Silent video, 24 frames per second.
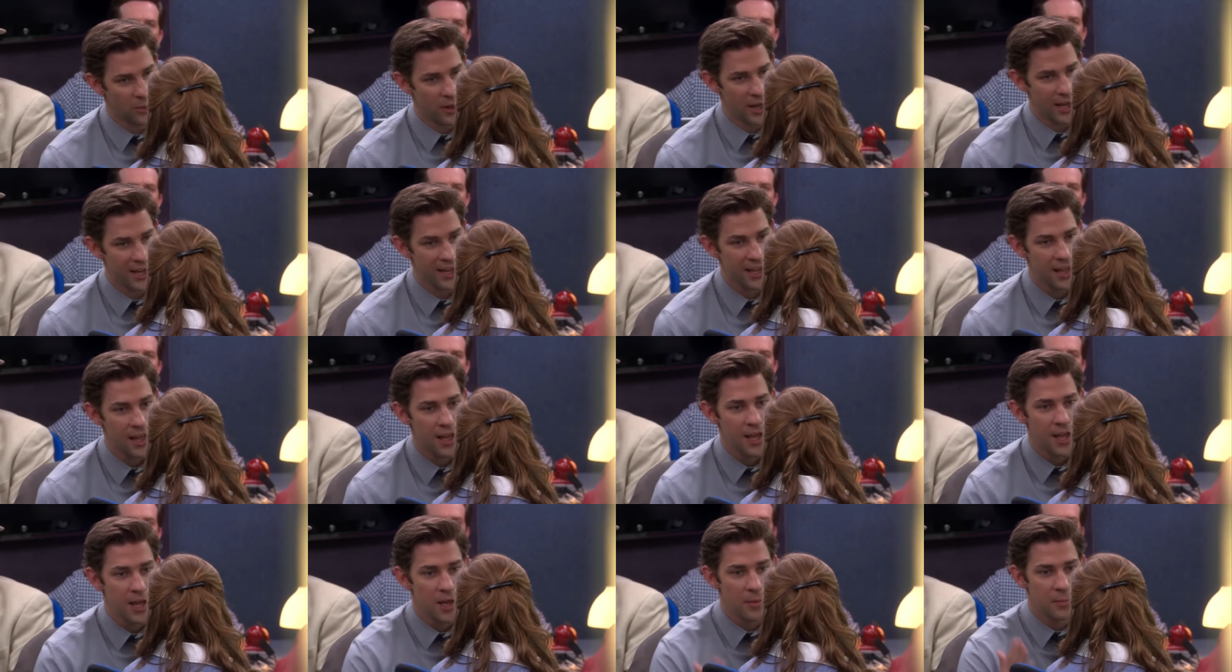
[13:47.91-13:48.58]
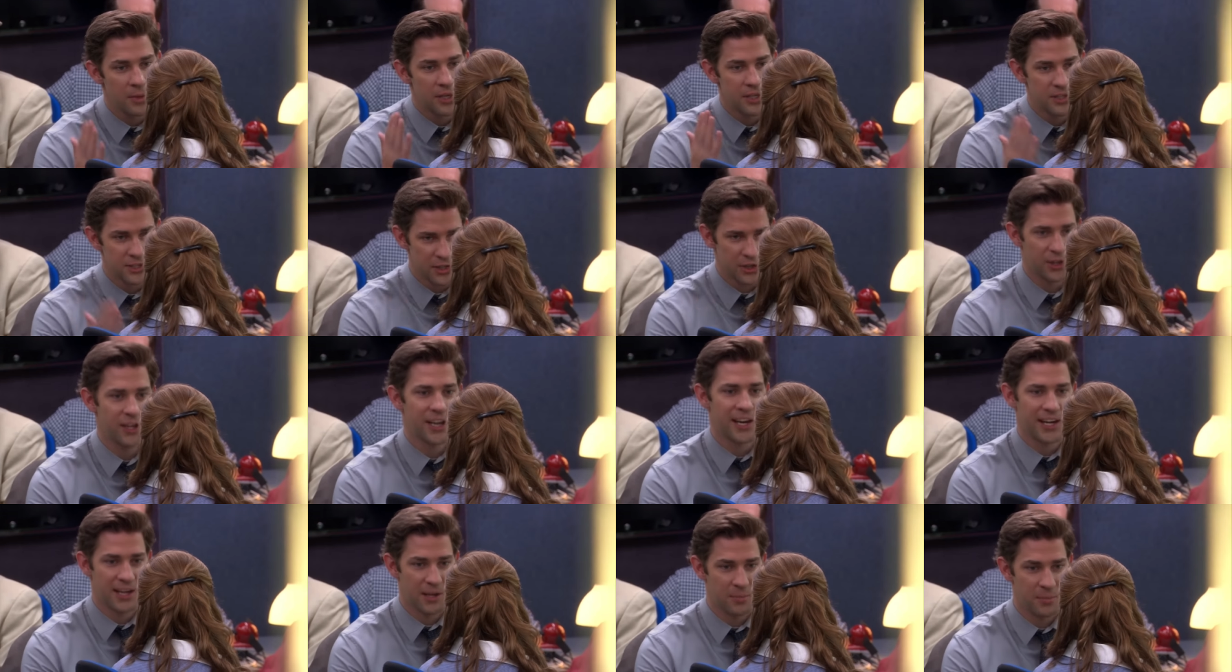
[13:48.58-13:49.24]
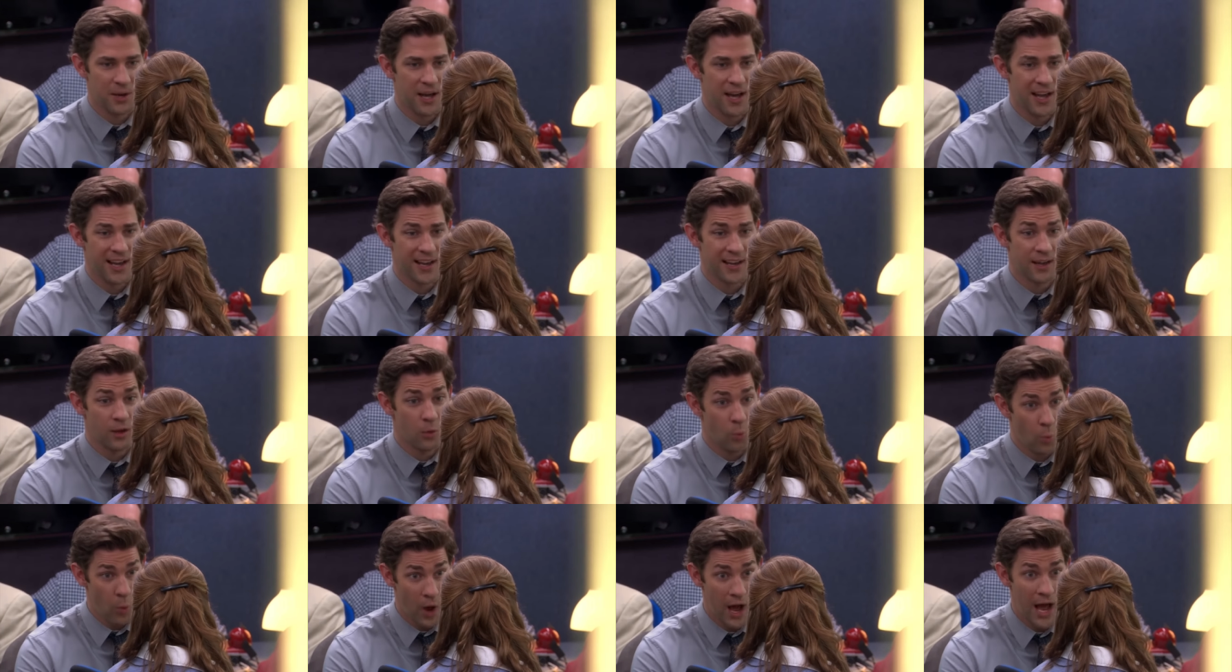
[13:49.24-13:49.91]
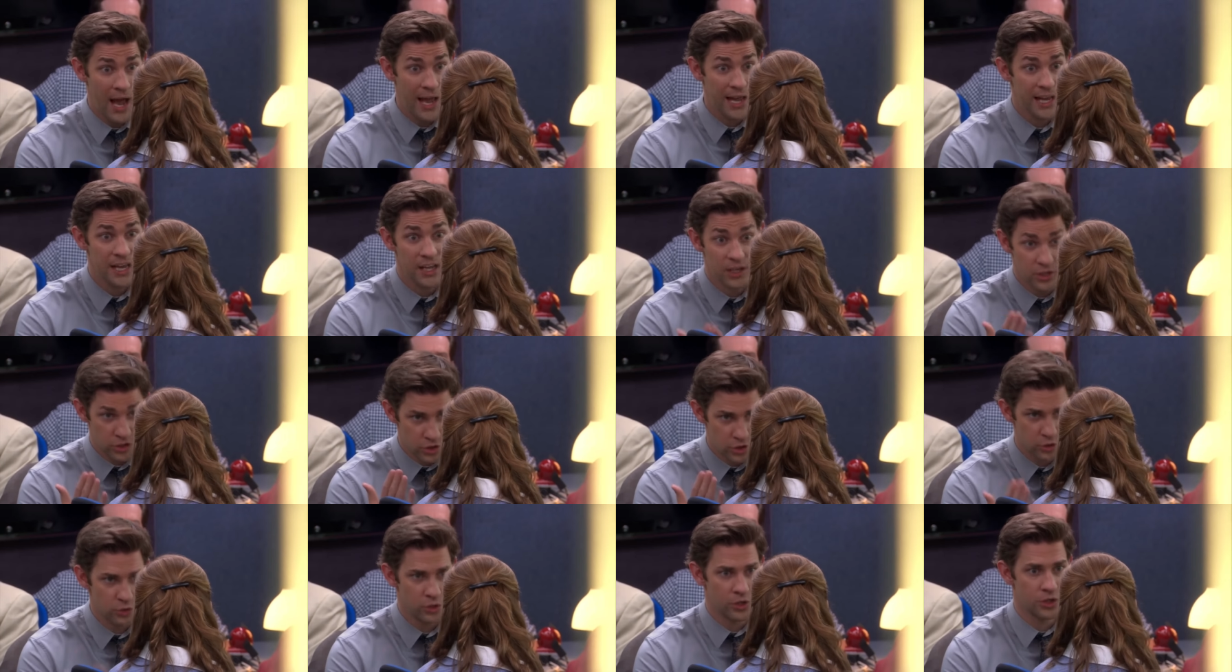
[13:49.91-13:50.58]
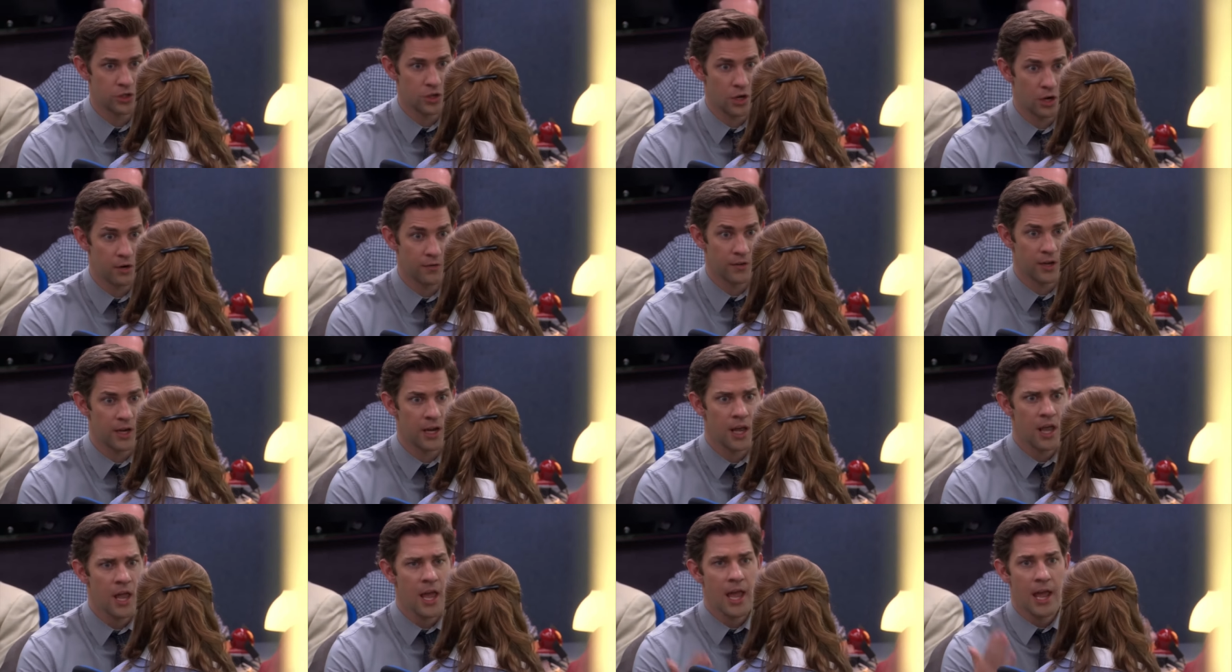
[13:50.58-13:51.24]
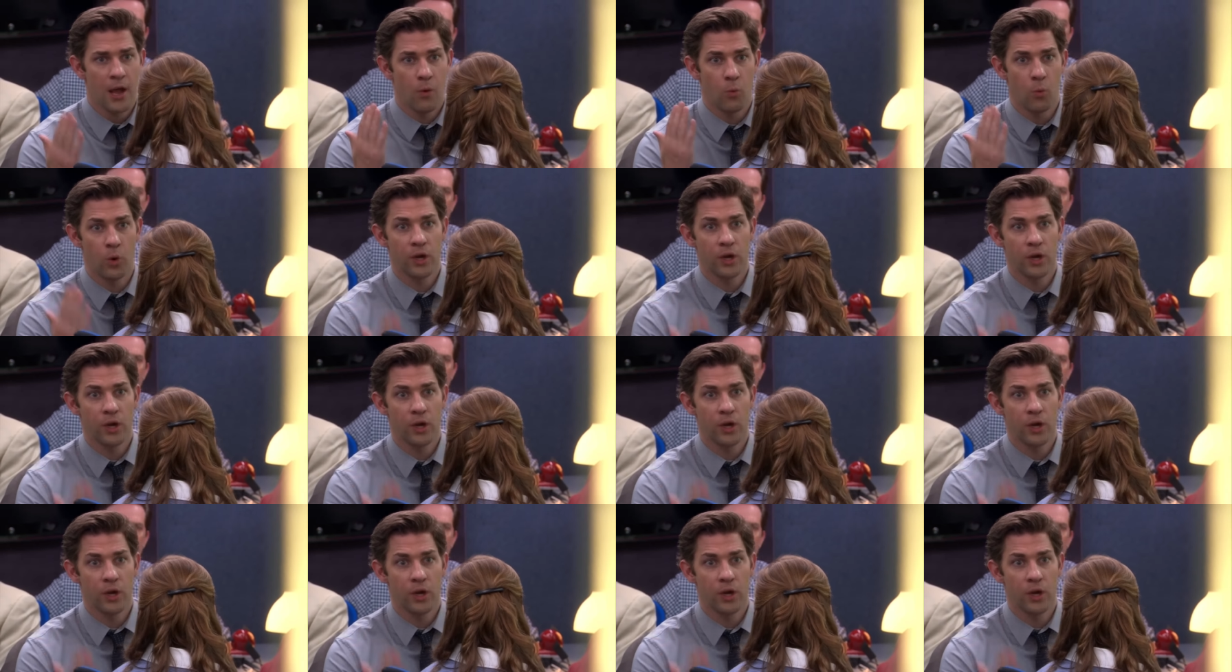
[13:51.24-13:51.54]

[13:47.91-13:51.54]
perhaps it's just poor storyboarding and arc planning